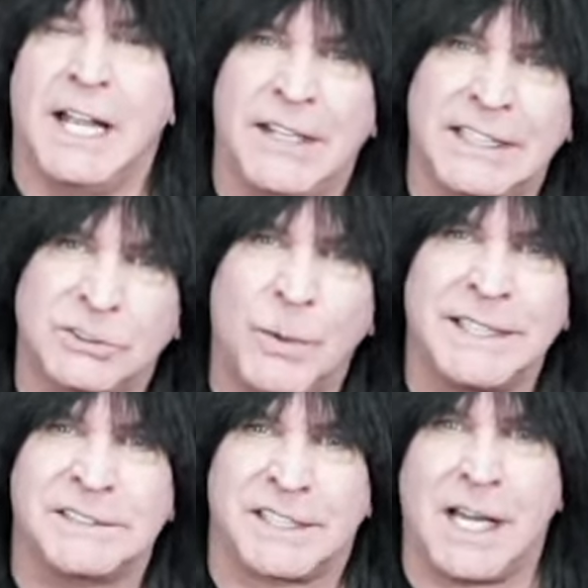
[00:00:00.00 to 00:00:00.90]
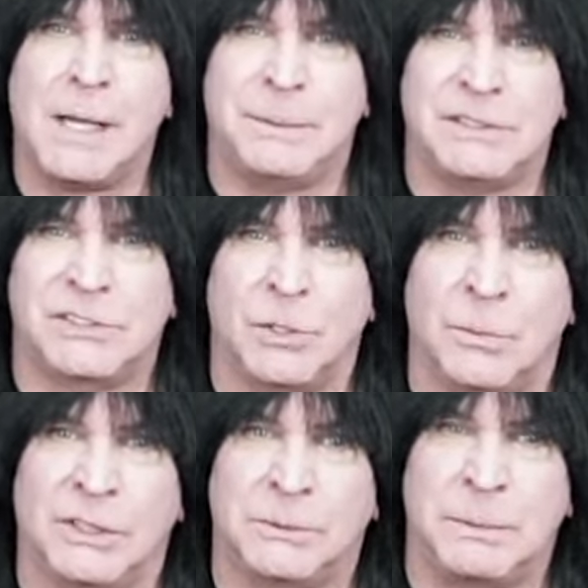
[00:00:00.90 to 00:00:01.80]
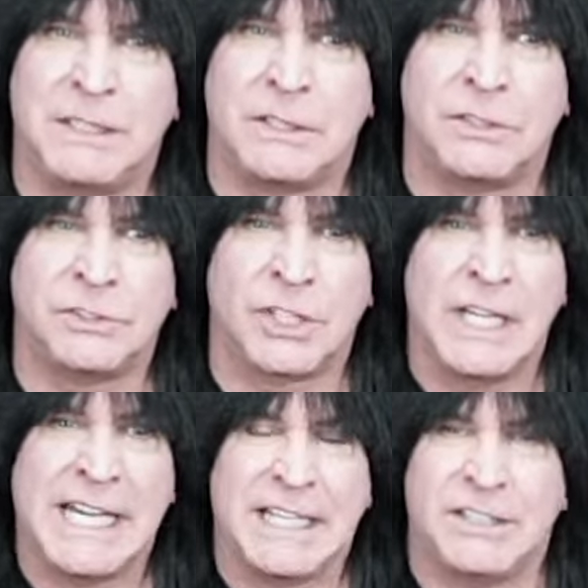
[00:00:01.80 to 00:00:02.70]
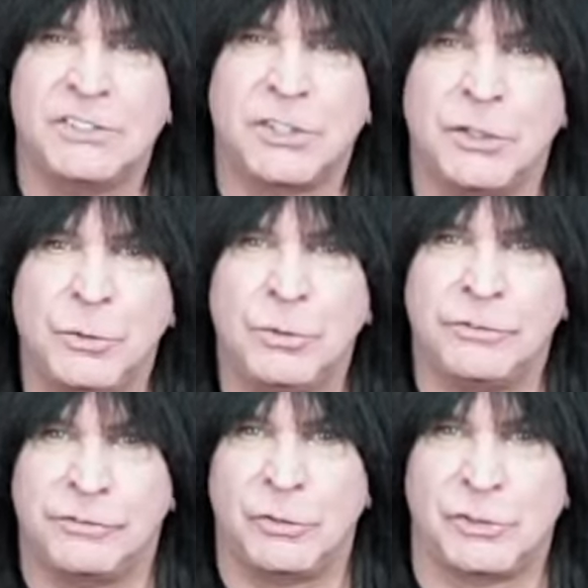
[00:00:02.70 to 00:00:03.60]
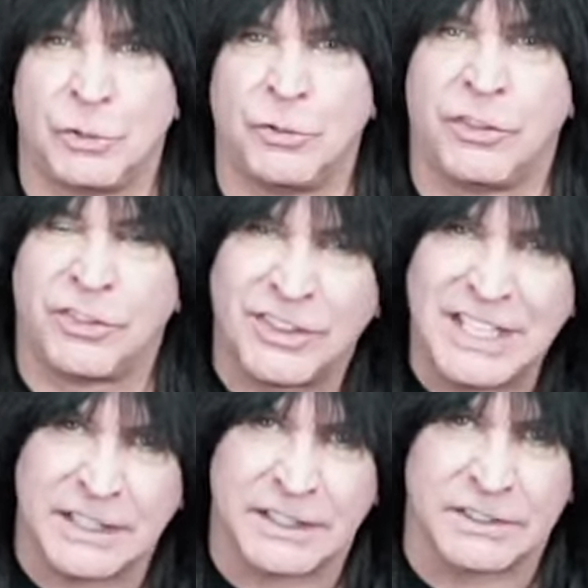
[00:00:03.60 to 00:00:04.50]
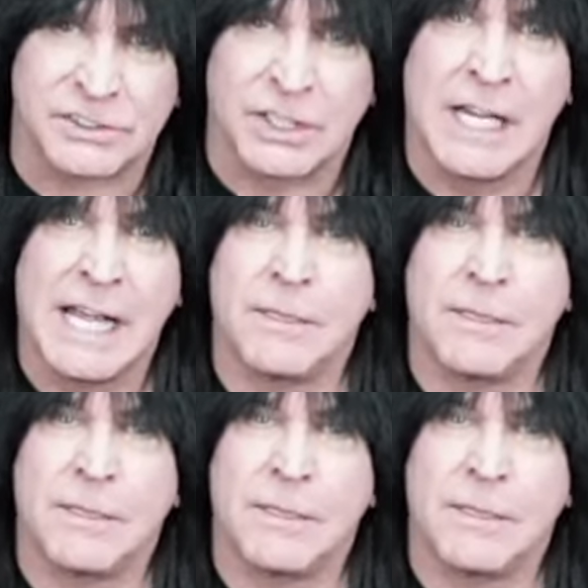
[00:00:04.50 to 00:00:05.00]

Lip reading: And that's why it's copied so much, because these are universal things